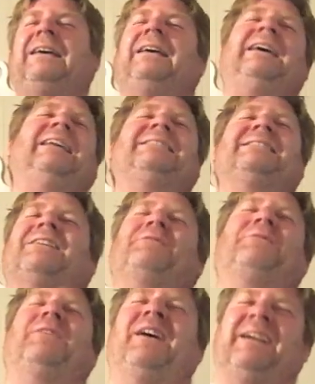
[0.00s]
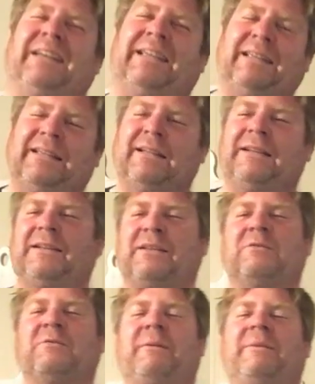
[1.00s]
It's so funny.
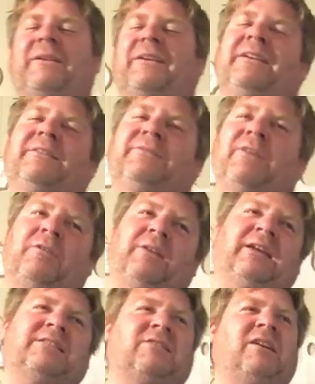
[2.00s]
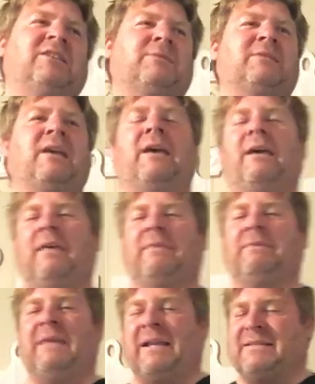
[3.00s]
The women are going to vote against their husbands.
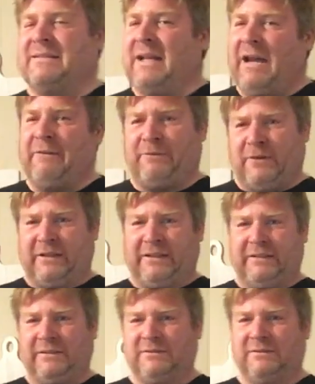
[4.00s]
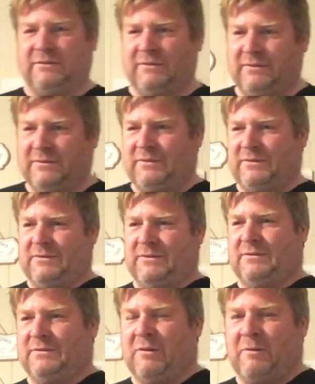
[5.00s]
That's not funny.
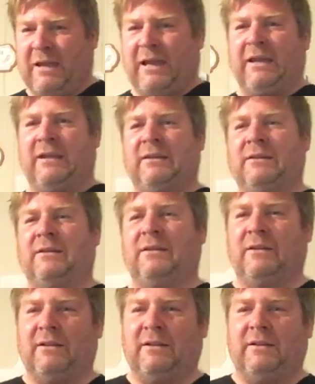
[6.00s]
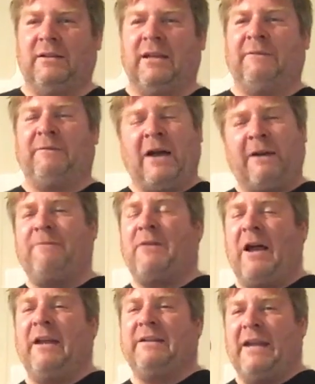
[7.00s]
Okay? If I
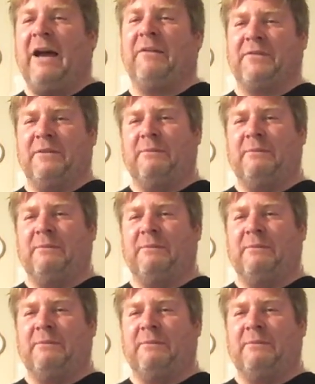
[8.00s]
find out that